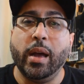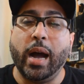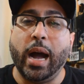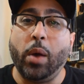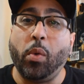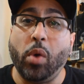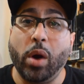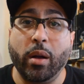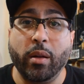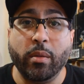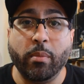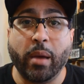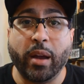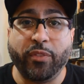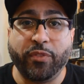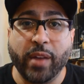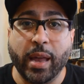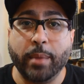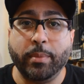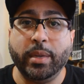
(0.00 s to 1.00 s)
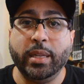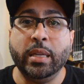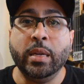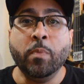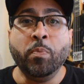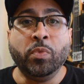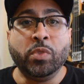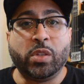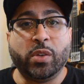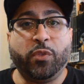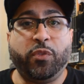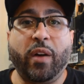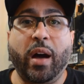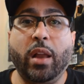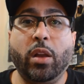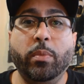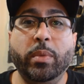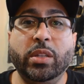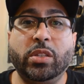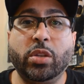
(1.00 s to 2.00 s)
I want my family to
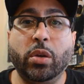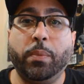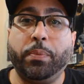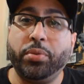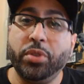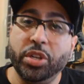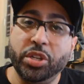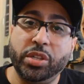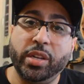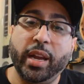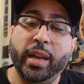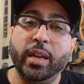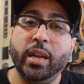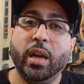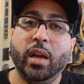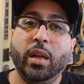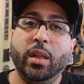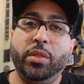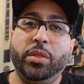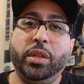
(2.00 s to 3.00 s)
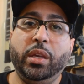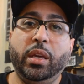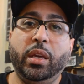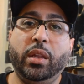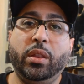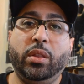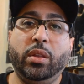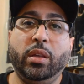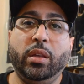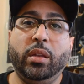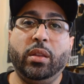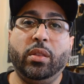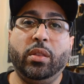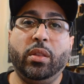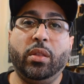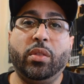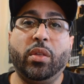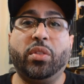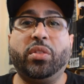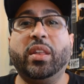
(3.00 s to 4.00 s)
follow me, to appreciate
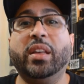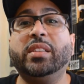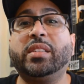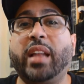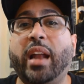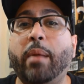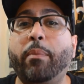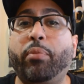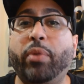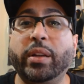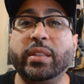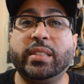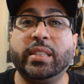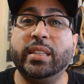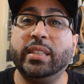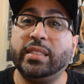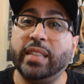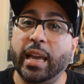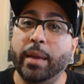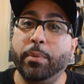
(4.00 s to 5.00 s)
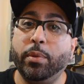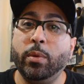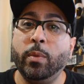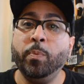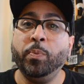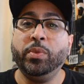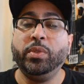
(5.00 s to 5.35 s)
the things that I bring to the table,